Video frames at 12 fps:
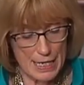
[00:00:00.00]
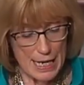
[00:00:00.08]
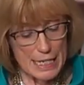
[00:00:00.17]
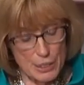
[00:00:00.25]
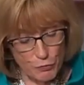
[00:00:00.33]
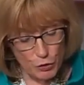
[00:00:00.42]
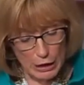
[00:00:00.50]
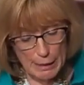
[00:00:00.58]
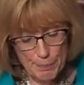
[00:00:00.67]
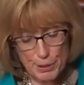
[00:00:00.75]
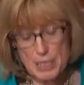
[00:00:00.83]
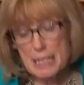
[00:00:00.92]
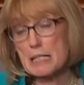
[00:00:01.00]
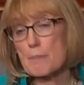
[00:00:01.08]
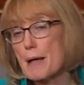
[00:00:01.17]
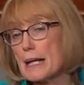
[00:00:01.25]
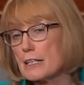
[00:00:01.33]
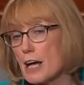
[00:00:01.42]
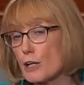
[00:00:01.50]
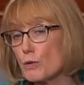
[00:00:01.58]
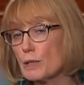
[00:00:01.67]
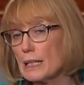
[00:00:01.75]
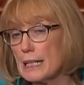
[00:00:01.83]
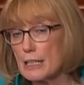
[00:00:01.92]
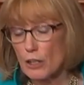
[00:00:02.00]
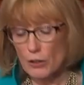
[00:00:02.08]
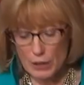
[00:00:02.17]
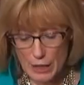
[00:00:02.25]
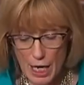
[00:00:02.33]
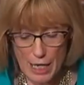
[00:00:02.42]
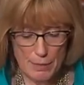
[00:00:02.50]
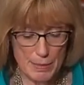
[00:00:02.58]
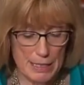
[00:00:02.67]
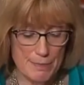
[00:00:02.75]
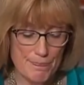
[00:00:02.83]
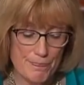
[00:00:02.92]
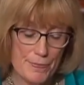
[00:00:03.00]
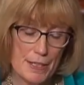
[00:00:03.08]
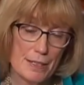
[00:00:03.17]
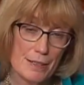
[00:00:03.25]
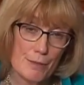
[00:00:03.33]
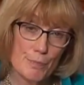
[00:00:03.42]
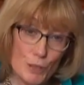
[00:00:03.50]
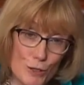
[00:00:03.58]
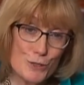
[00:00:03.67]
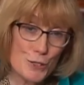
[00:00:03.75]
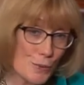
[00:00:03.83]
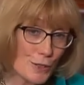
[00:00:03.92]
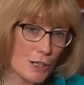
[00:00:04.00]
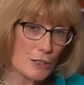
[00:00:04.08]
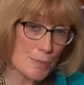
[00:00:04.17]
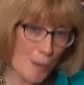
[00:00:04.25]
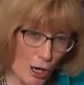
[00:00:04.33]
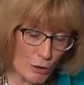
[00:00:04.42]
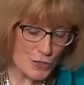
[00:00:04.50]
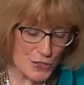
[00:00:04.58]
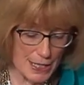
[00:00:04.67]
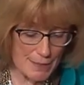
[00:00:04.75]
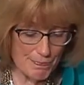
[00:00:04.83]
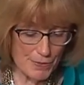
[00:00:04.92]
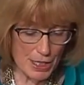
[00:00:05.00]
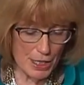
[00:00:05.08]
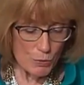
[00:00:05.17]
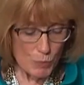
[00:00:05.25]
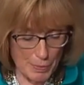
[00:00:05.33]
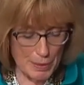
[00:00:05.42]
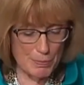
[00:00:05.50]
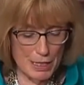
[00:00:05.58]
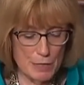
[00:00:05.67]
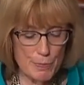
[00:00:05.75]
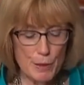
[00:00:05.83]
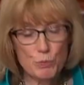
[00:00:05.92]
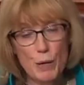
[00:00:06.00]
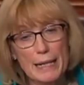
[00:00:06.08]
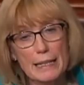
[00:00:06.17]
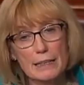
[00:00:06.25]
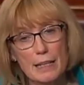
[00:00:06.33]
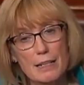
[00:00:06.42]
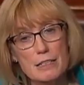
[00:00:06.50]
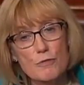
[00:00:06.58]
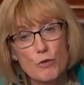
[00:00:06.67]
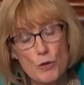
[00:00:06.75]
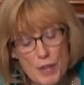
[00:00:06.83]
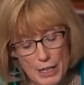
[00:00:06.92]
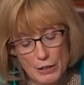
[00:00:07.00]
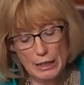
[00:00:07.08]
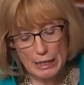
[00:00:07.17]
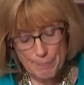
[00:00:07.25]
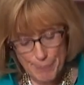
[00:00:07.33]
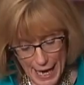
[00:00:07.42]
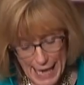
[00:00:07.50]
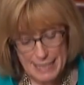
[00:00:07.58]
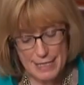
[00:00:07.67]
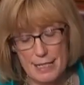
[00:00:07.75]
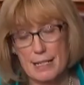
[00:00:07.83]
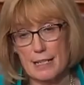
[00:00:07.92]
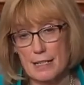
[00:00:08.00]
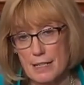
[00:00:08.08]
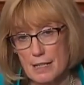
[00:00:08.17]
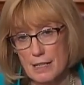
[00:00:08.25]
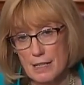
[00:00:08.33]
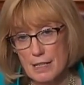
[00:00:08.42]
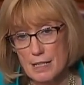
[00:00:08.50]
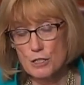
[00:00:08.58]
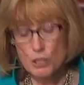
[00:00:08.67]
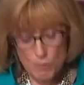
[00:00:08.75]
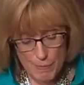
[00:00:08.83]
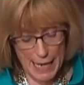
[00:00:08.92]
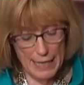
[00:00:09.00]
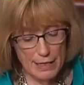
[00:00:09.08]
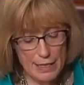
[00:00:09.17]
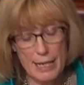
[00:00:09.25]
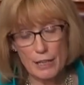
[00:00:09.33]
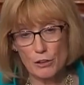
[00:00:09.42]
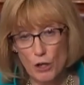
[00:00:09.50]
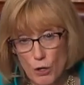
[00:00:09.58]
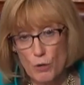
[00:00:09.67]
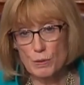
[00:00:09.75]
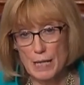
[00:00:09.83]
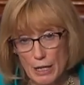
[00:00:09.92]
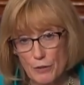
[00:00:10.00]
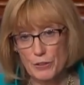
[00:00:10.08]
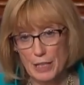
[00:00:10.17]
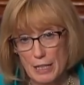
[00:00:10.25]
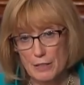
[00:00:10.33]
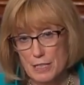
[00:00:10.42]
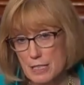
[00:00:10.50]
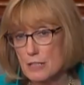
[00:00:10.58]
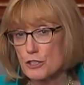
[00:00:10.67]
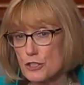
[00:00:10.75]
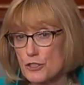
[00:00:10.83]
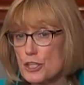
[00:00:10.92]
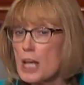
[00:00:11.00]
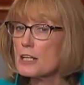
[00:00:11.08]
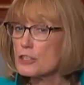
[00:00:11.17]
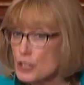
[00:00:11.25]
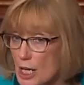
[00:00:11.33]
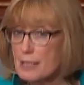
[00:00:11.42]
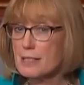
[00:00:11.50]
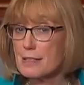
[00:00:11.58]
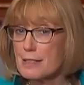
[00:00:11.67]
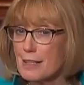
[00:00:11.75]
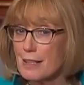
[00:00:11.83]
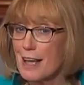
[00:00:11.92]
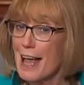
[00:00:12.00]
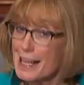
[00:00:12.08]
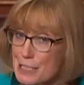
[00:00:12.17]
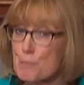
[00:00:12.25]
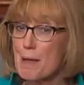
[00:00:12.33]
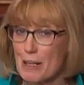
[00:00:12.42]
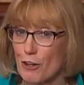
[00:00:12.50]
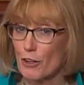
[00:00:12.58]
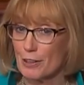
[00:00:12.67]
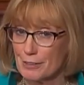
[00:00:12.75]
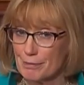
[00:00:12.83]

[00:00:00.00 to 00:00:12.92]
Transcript: And to fully participate not only in our economy, but also in our democracy, women must be recognized for their capacity to make their own health care decisions just as men are.